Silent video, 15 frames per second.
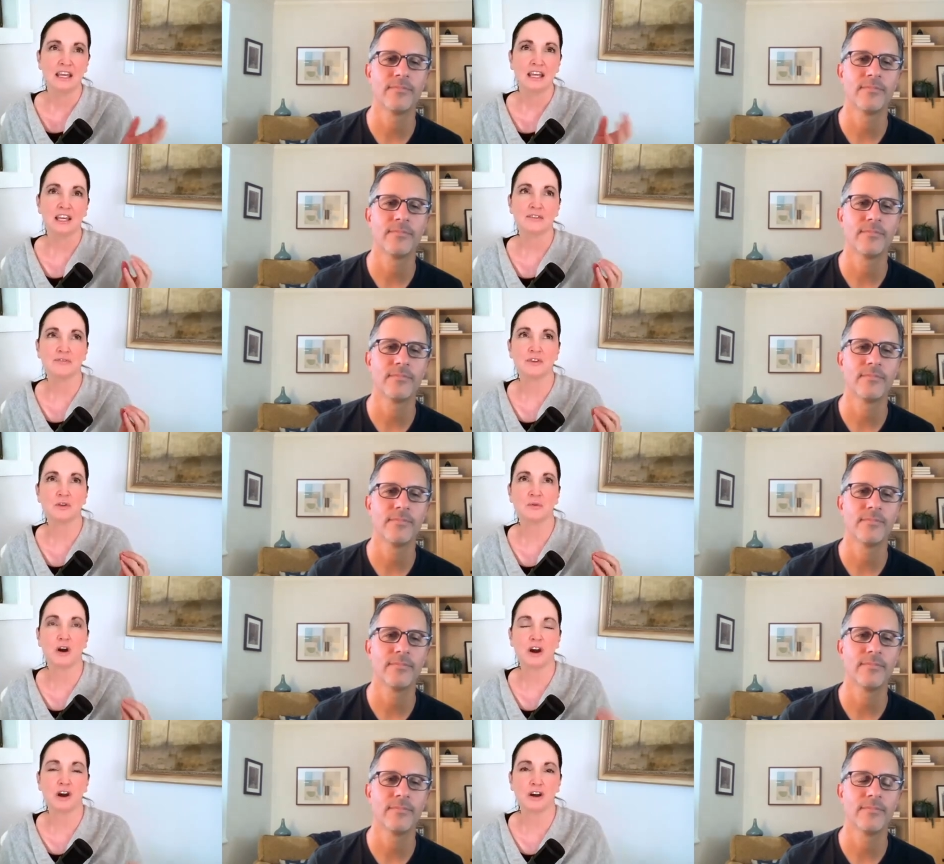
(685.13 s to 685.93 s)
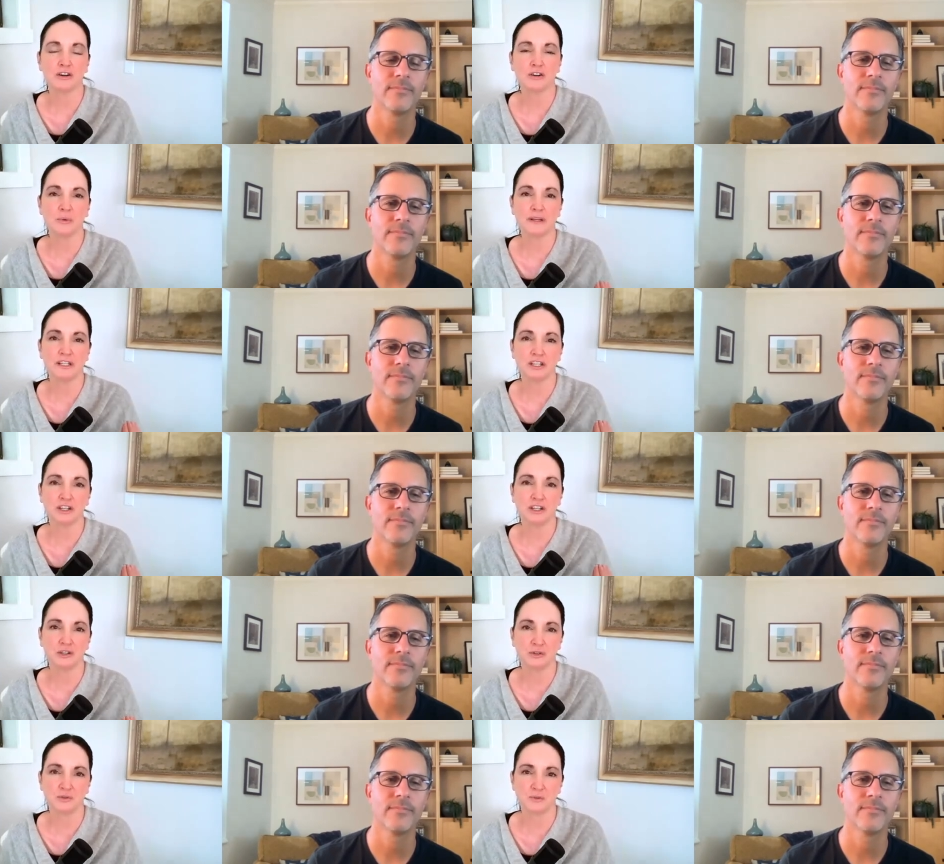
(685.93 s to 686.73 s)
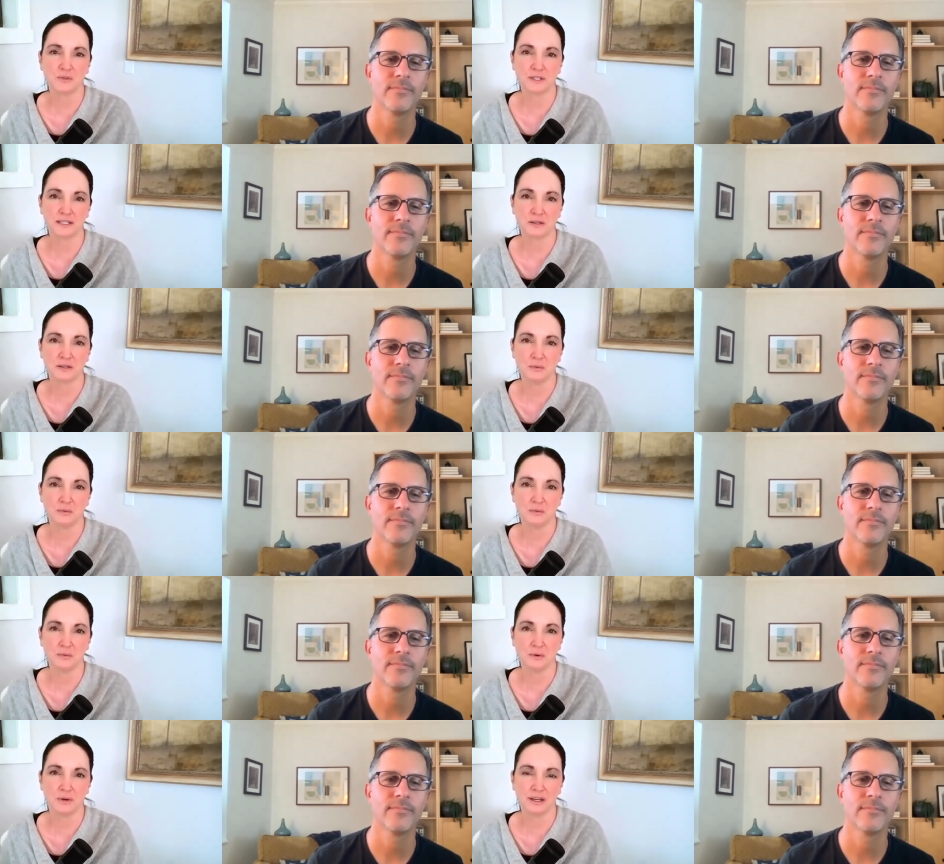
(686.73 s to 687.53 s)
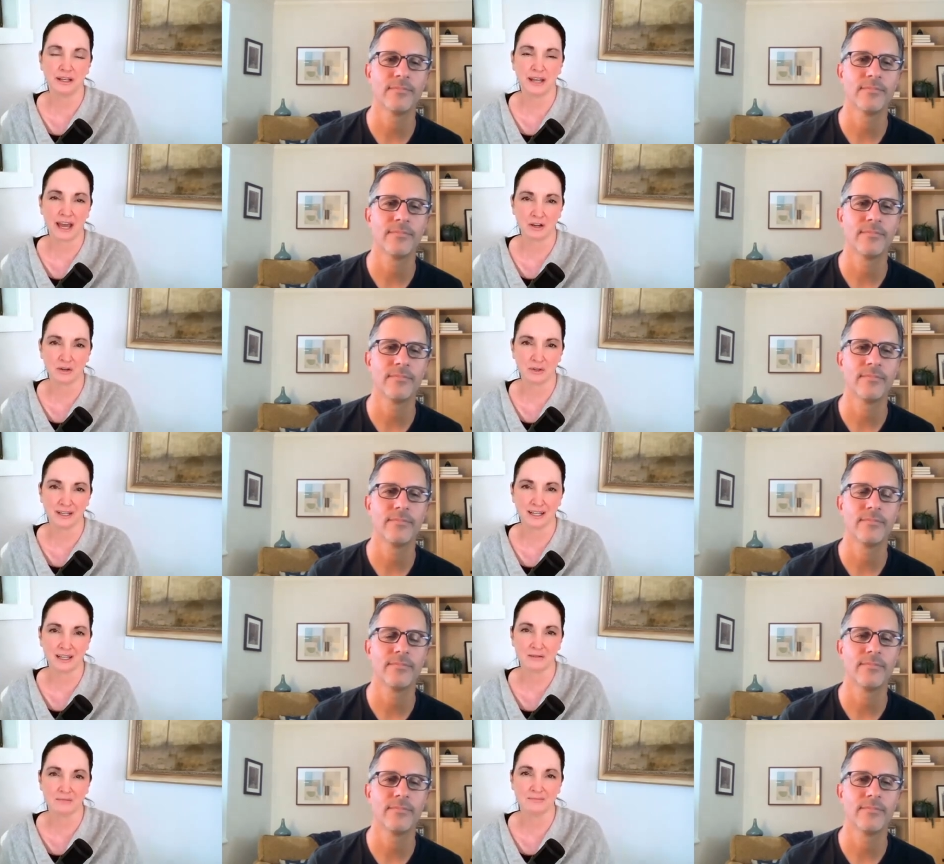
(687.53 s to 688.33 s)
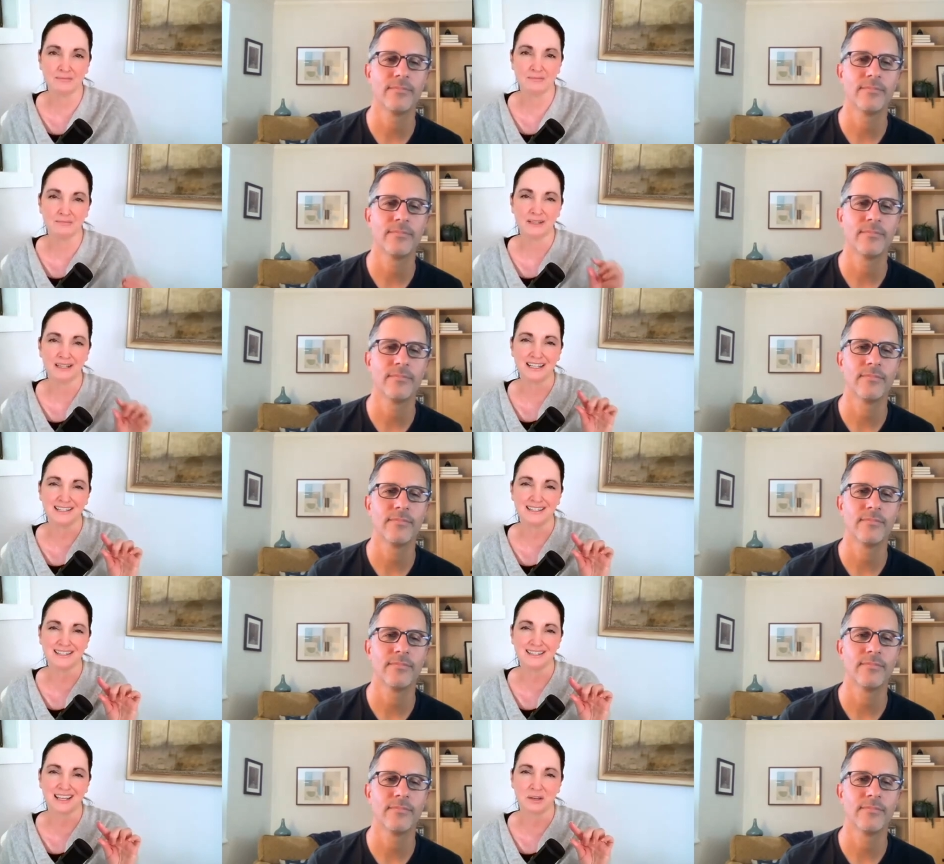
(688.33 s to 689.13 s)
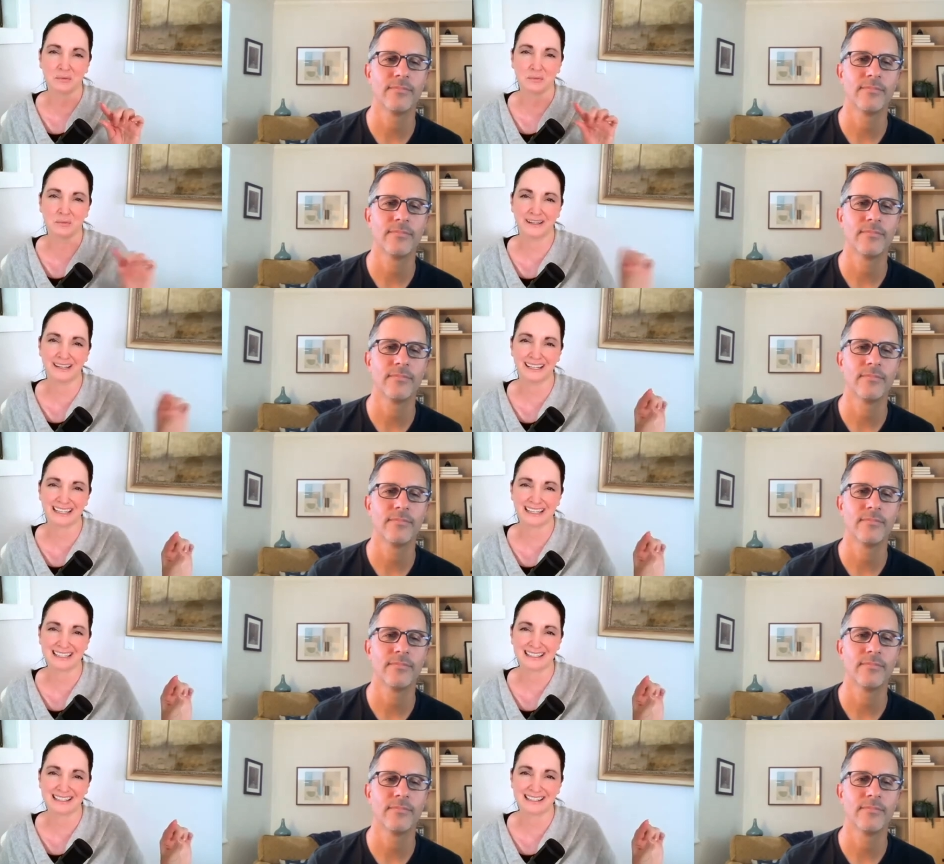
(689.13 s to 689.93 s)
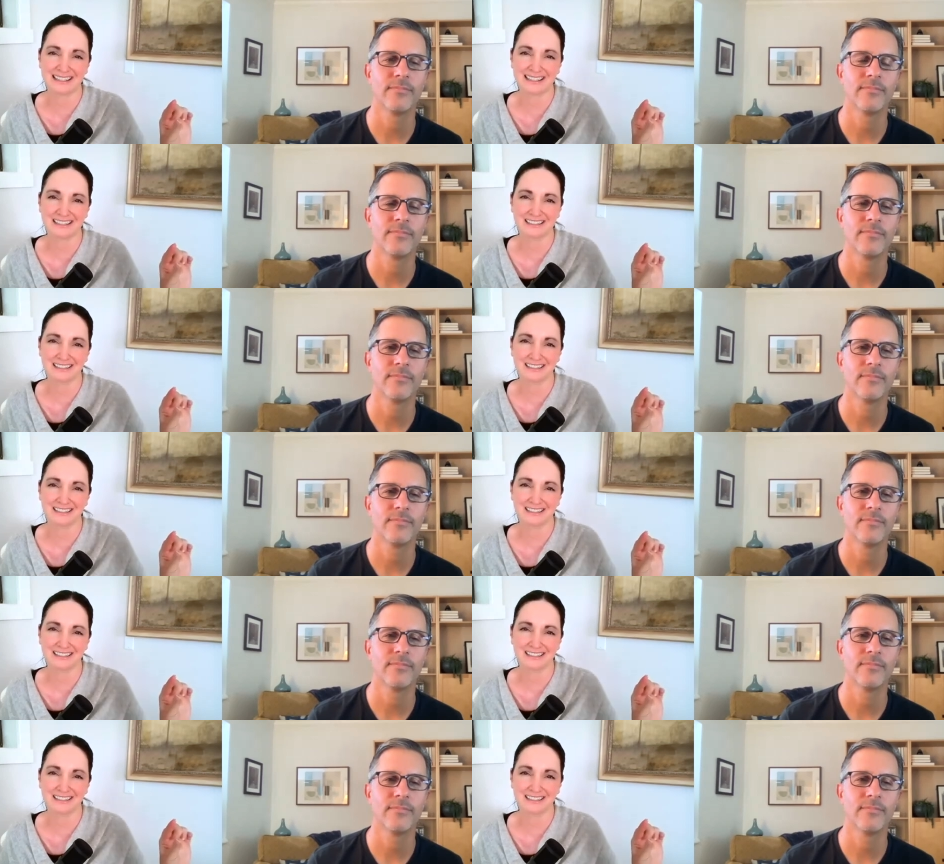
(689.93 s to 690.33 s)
Speaker 1: If you are going to use an acronym, please say what it is